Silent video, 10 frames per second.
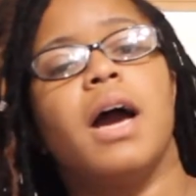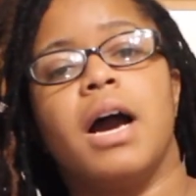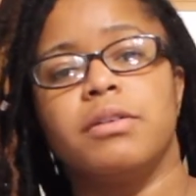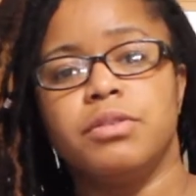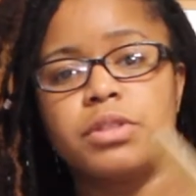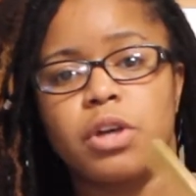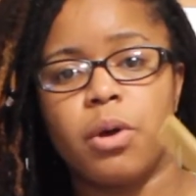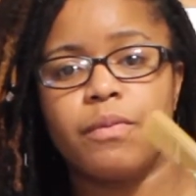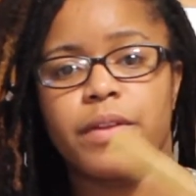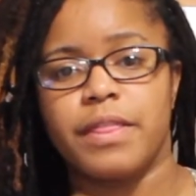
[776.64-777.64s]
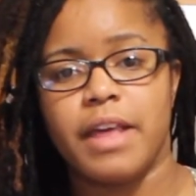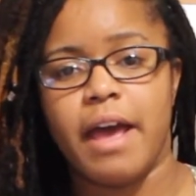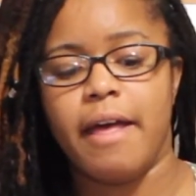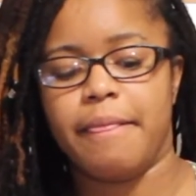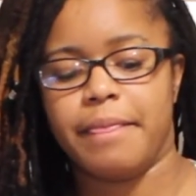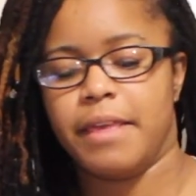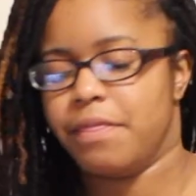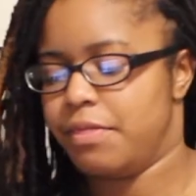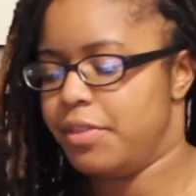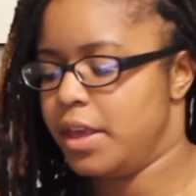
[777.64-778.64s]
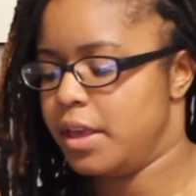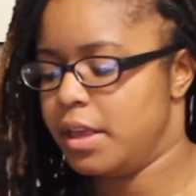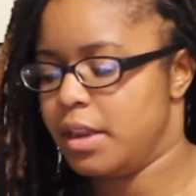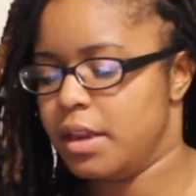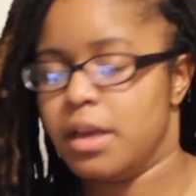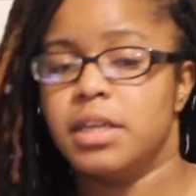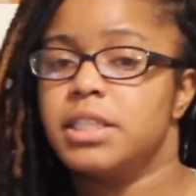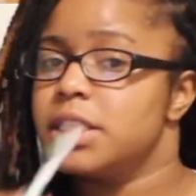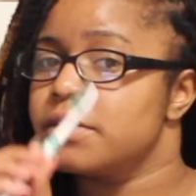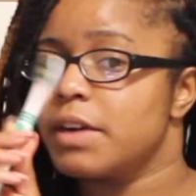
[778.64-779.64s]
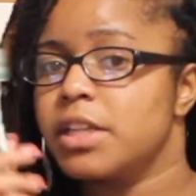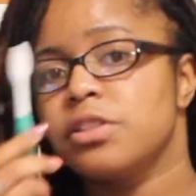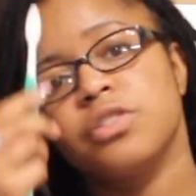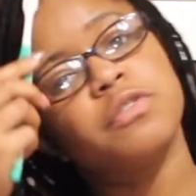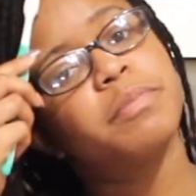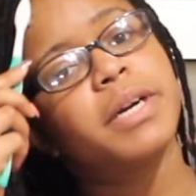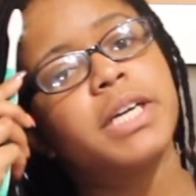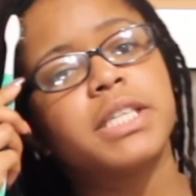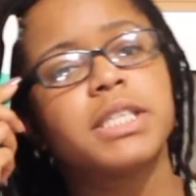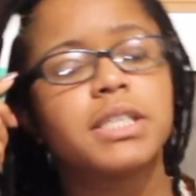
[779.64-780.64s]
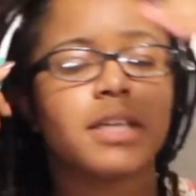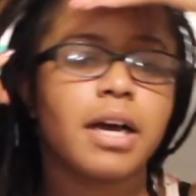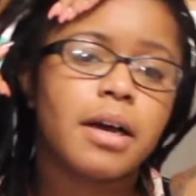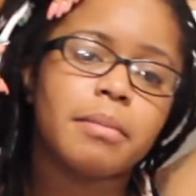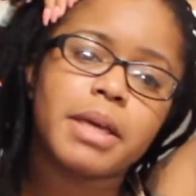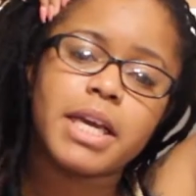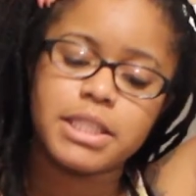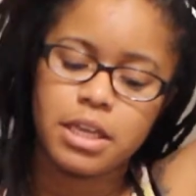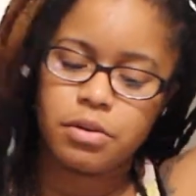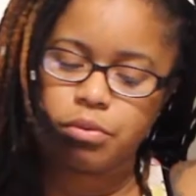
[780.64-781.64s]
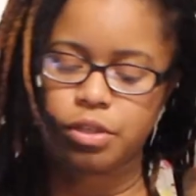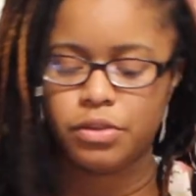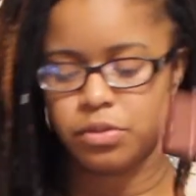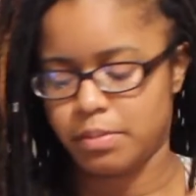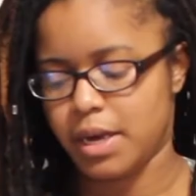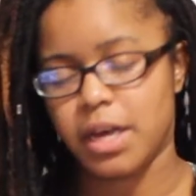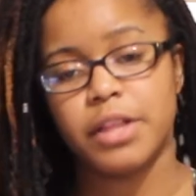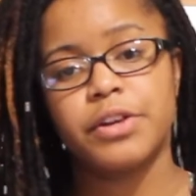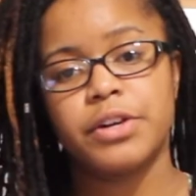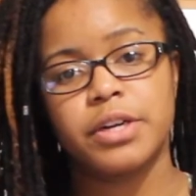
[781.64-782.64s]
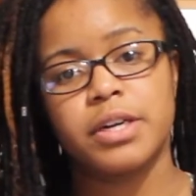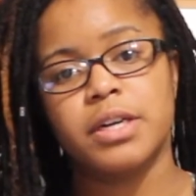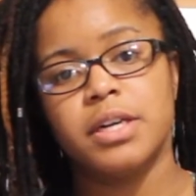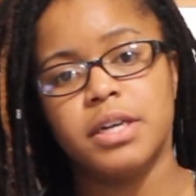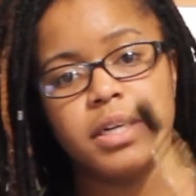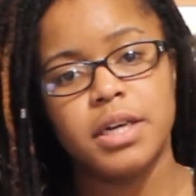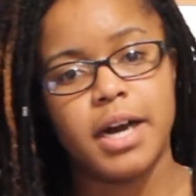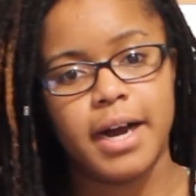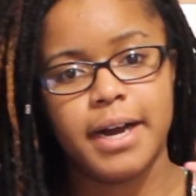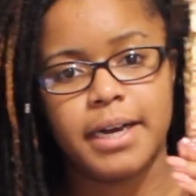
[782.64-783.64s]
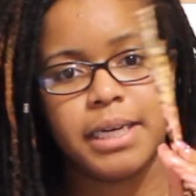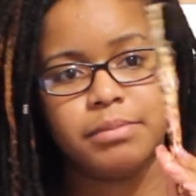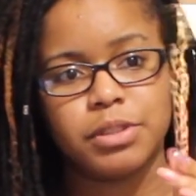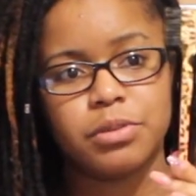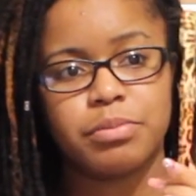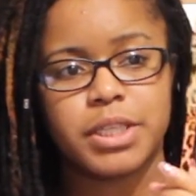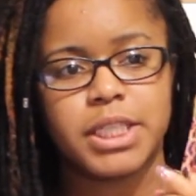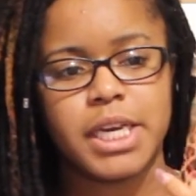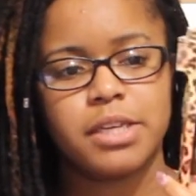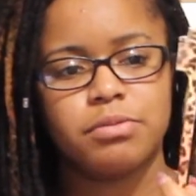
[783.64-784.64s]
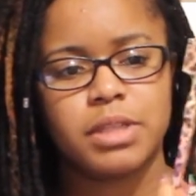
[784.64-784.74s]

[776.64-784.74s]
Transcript: I'll use a comb for that, and then just a regular toothbrush in case I don't want to use my other little brush handle